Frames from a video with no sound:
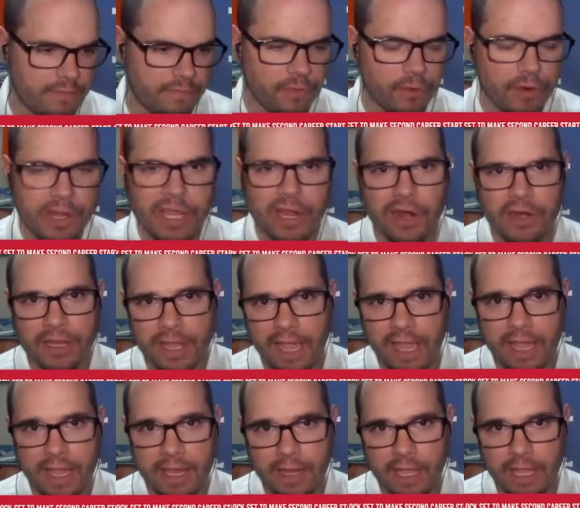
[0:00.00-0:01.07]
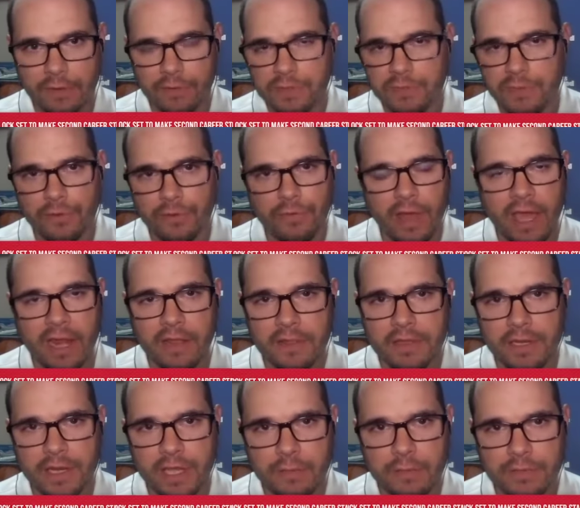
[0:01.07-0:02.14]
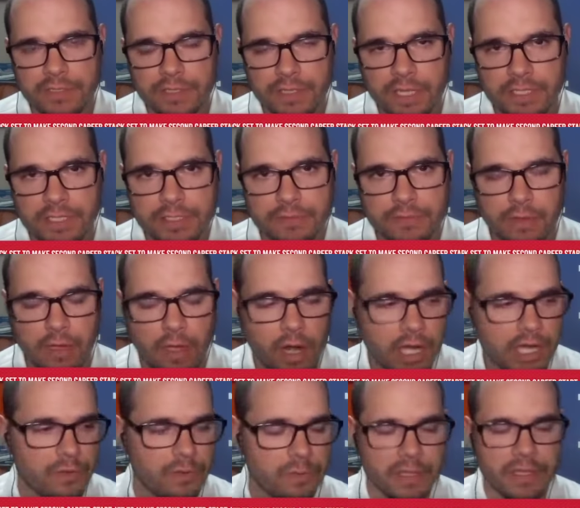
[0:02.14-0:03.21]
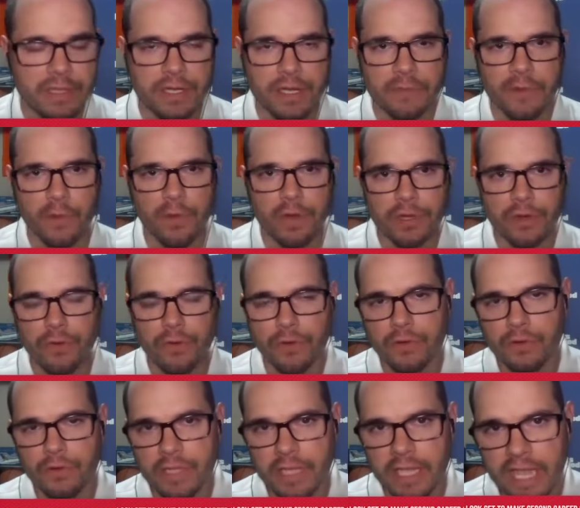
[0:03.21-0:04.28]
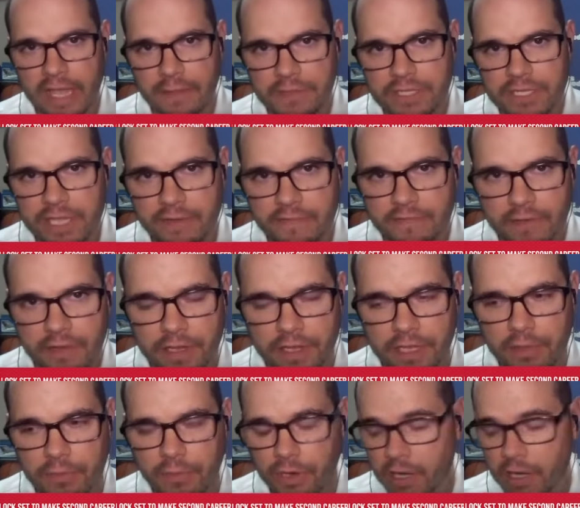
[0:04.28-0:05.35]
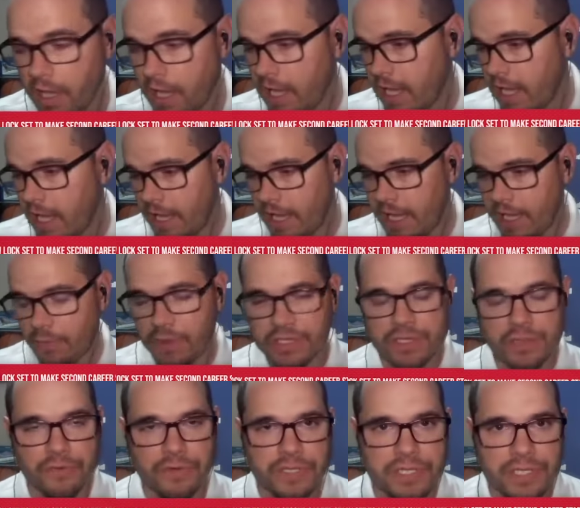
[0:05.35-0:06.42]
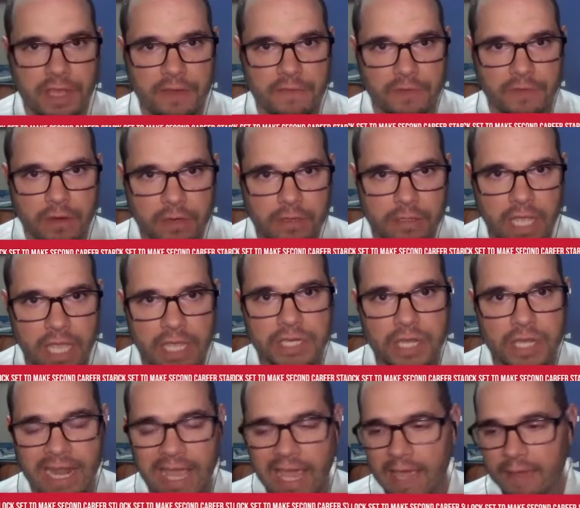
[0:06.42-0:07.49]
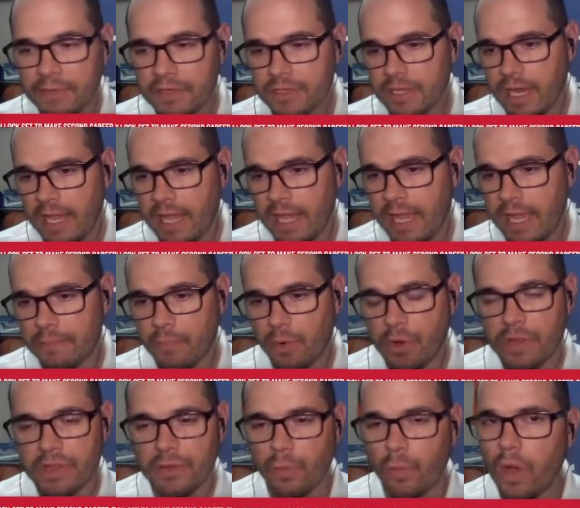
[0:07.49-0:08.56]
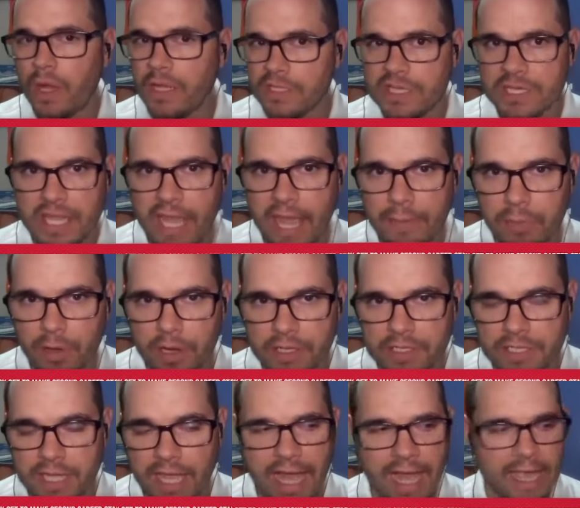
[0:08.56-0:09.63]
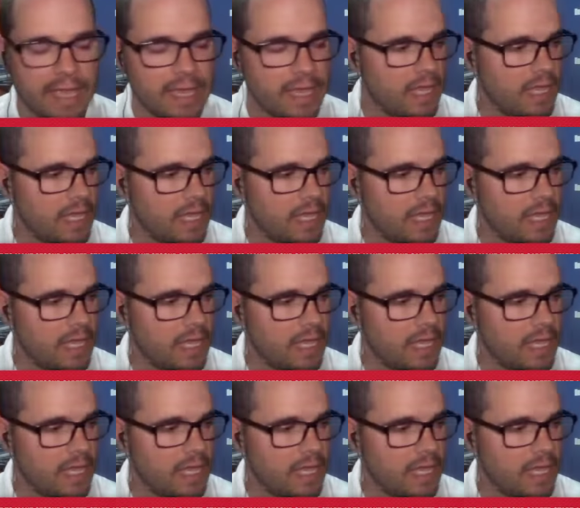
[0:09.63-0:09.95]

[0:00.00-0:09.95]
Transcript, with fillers: a 40 yard gain, and it was put right on the numbers against arguably the number one corner in the game, and mm. Stephon Gilmore, in which the receiver DaeSean Hamilton had more than one step on his guy.